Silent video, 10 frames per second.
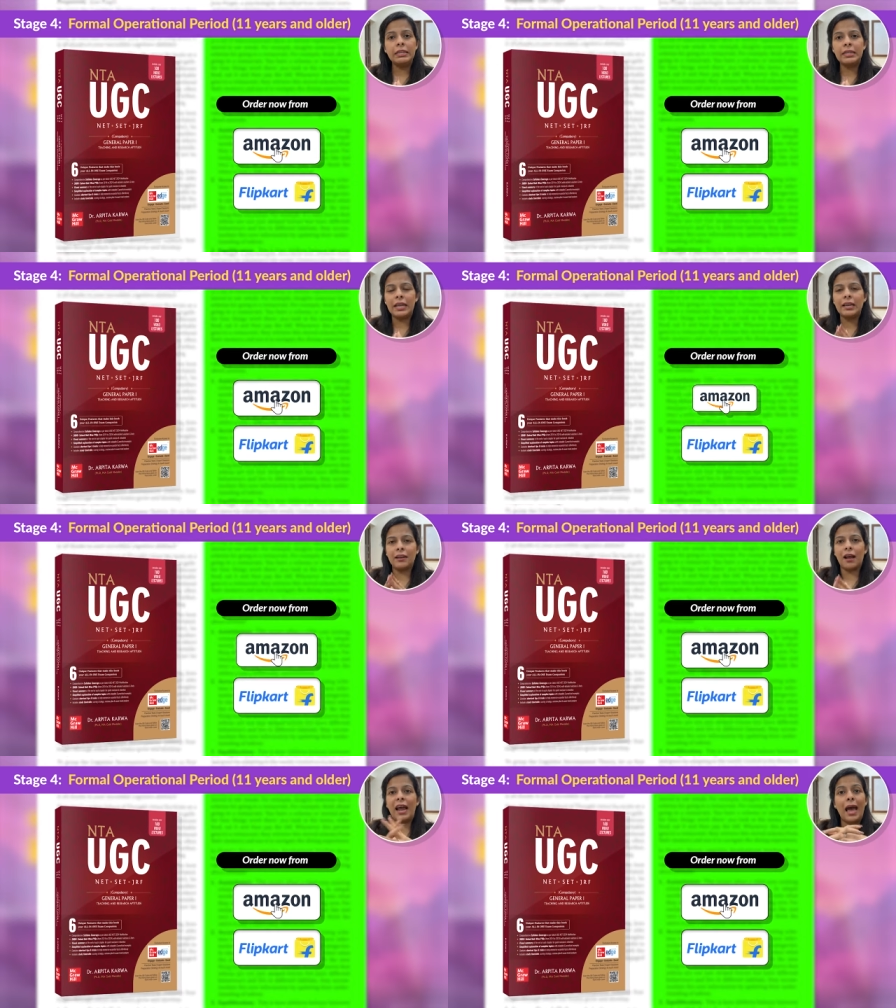detail
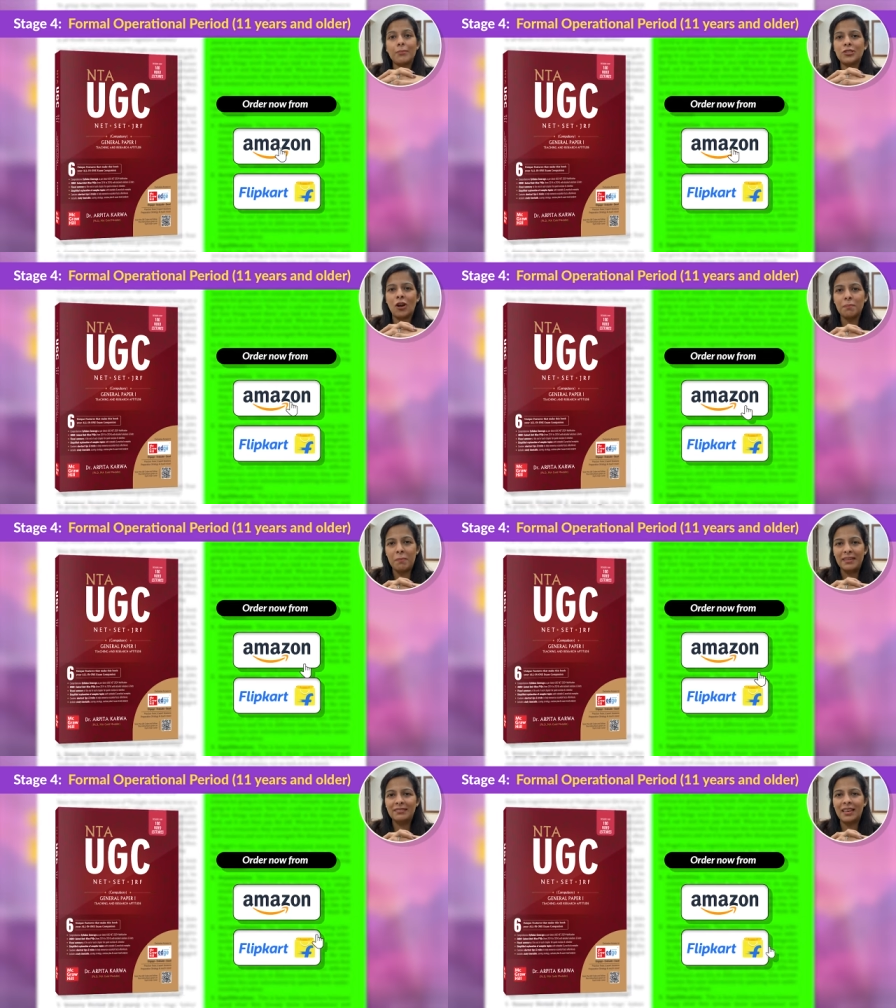in our amazon
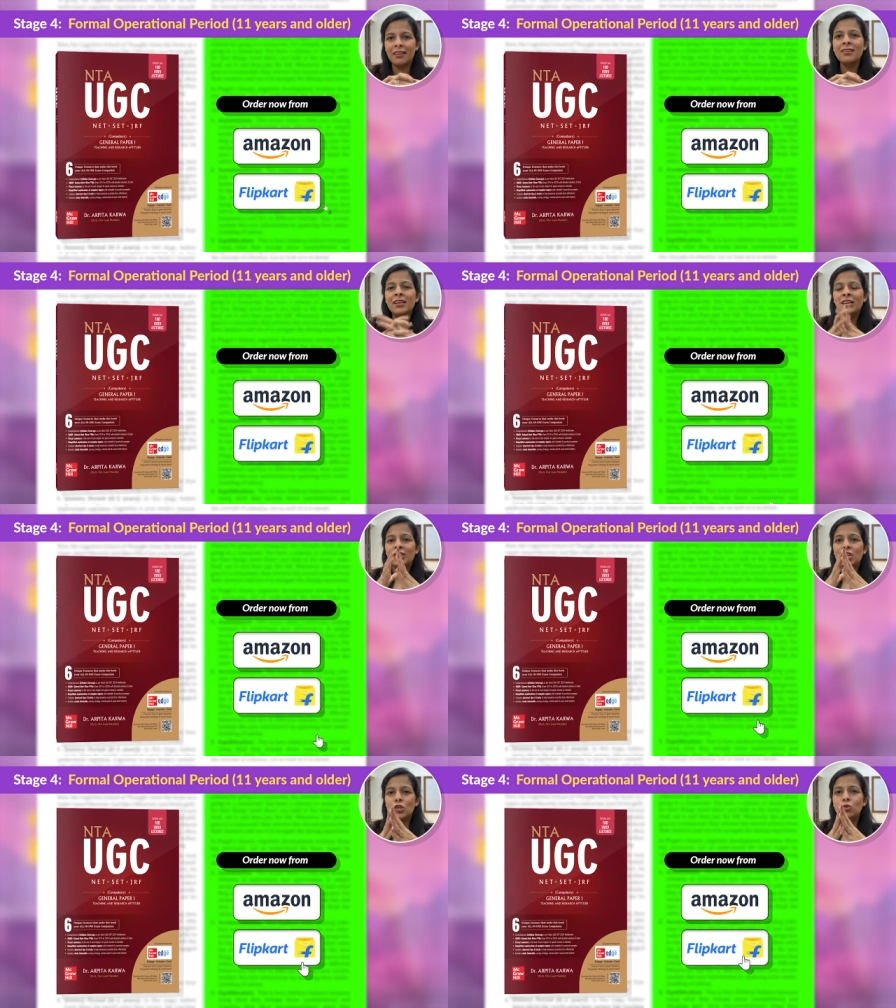bestseller
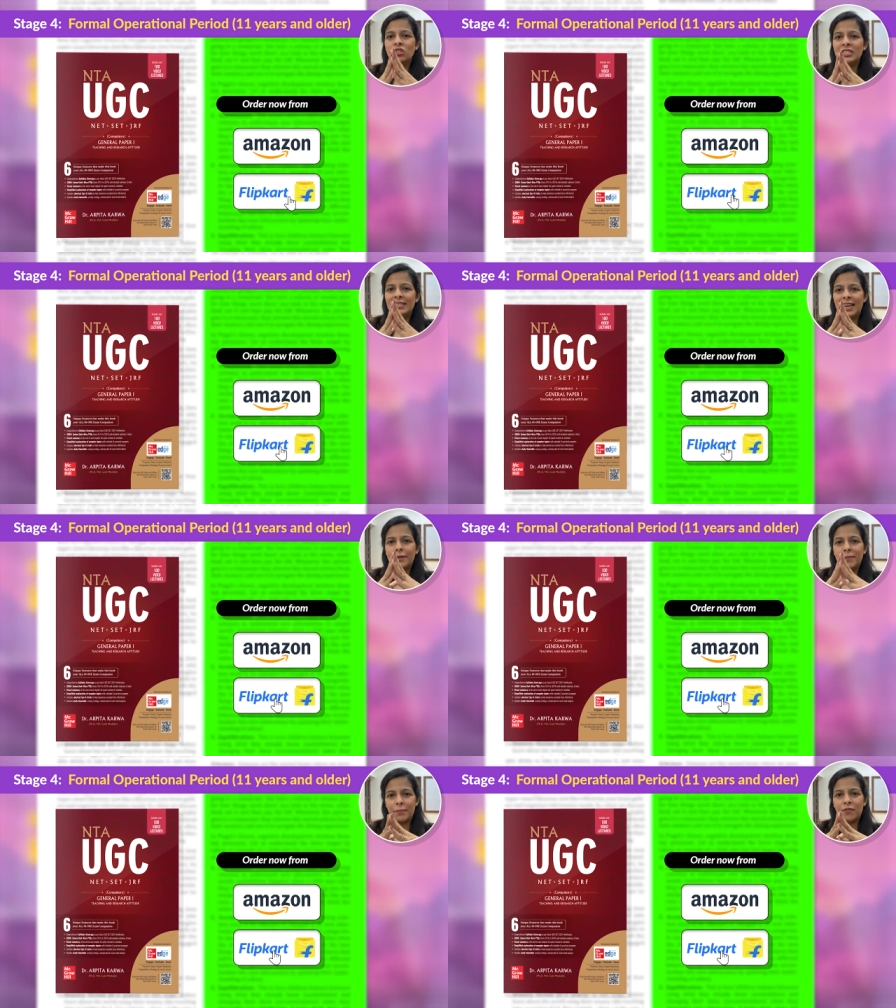the ugc
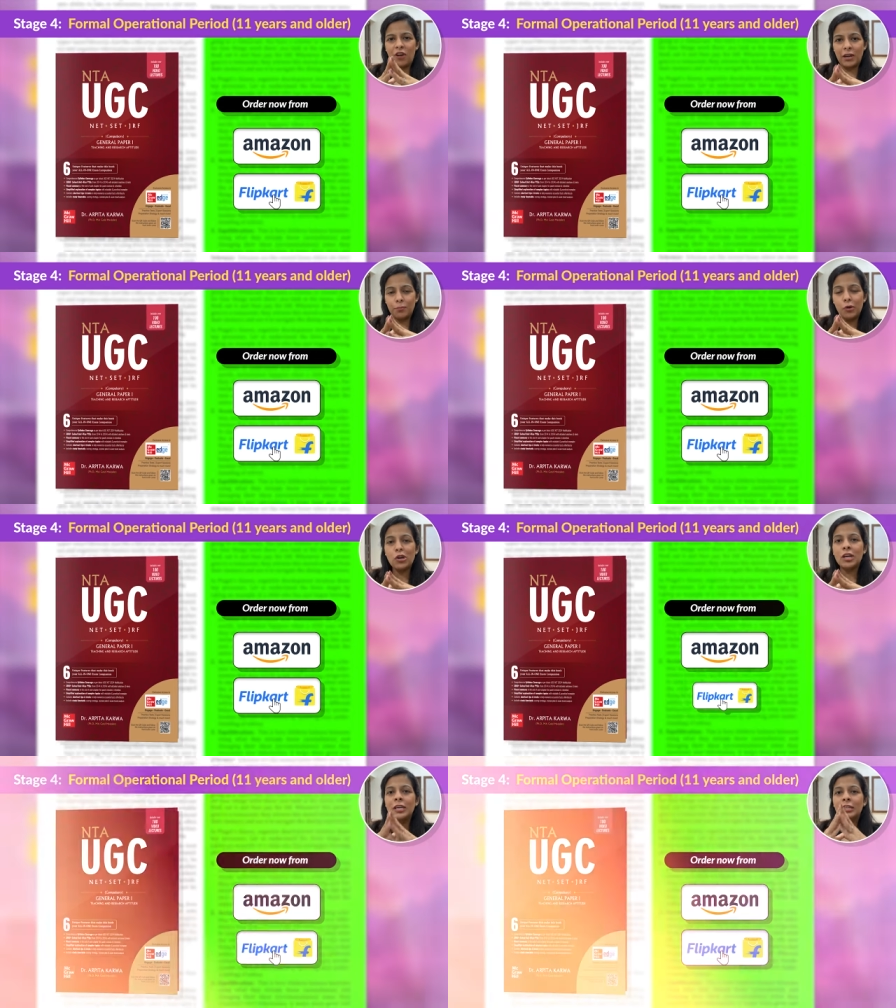net paper one book